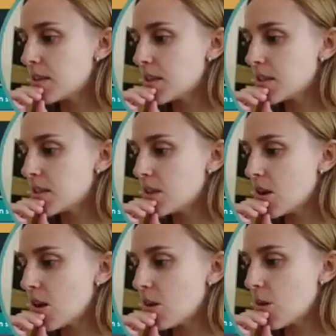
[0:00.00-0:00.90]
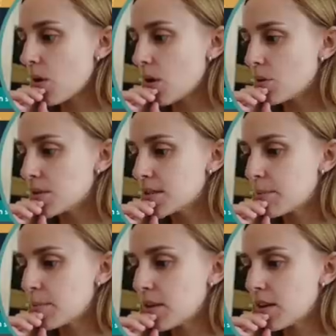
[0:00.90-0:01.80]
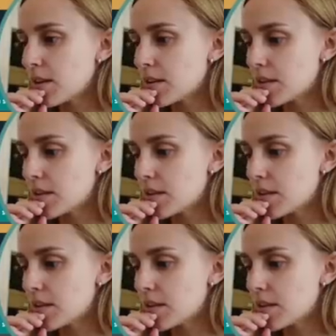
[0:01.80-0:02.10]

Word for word: This is a no, own similar.